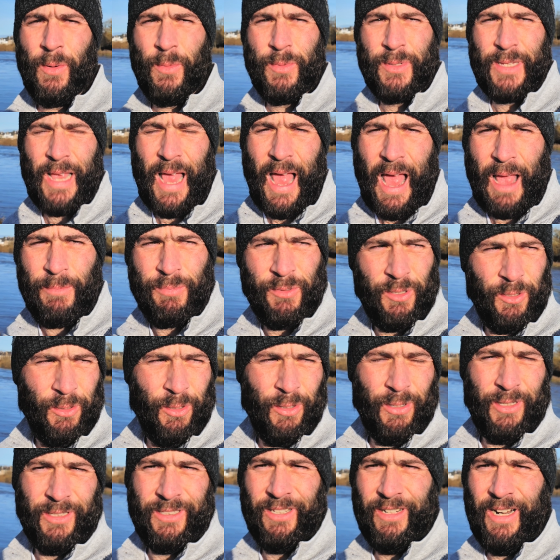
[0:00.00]
It was
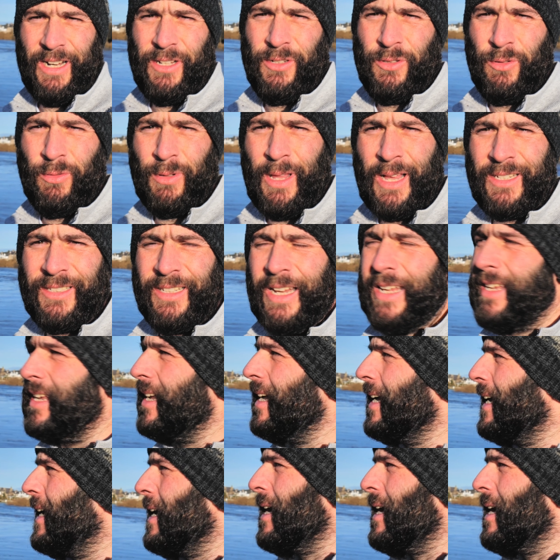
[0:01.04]
absolutely torrential last night,